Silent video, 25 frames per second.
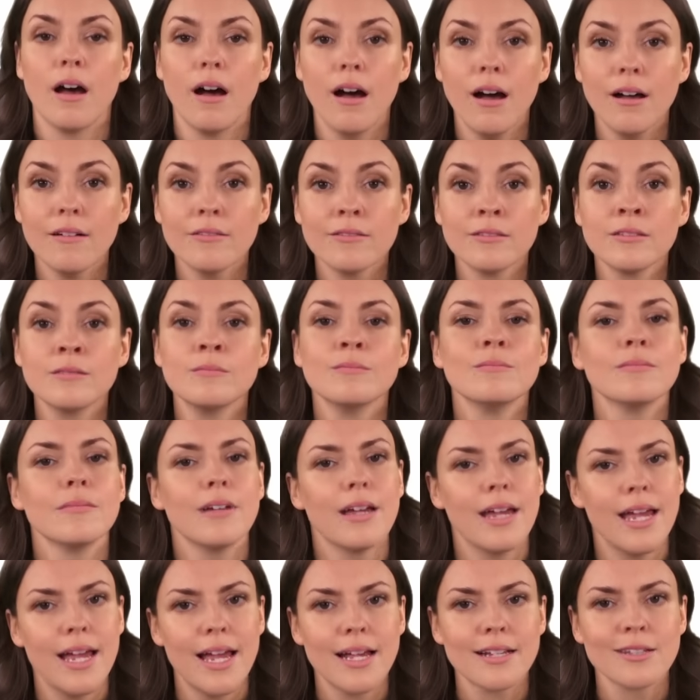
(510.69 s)
of
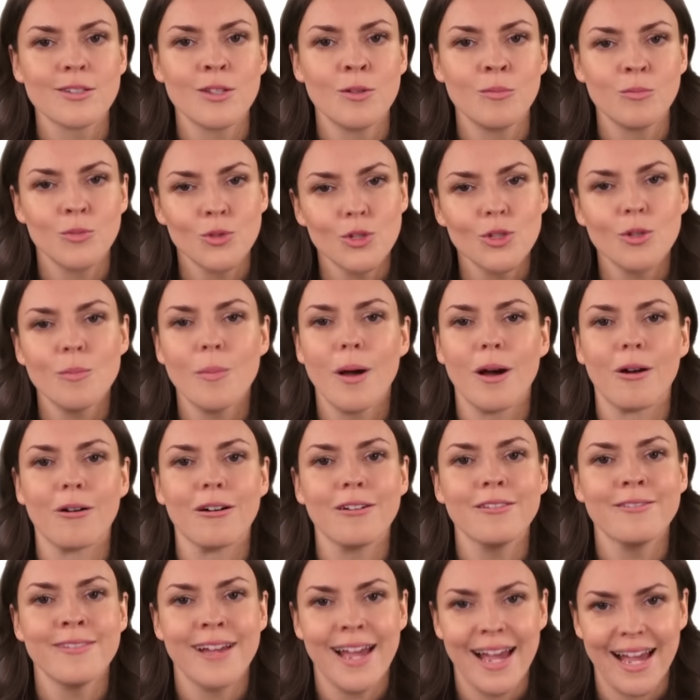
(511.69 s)
x to the
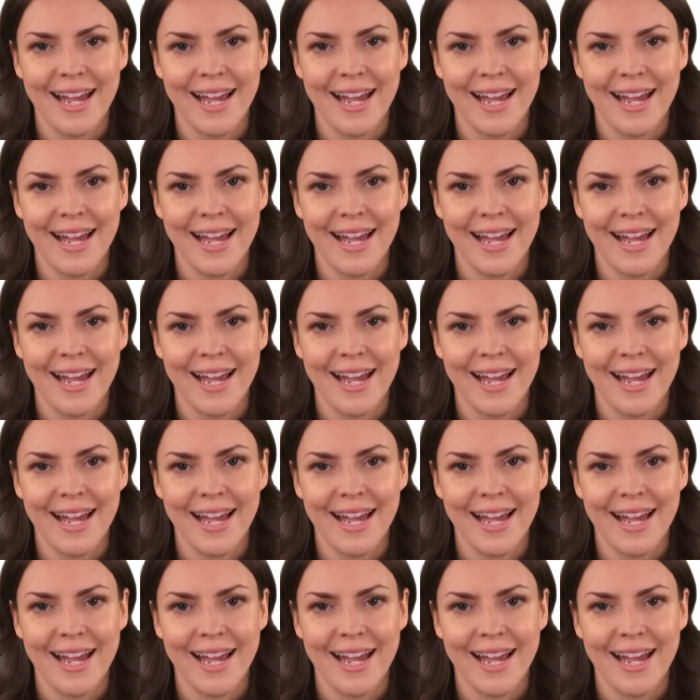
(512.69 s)
power of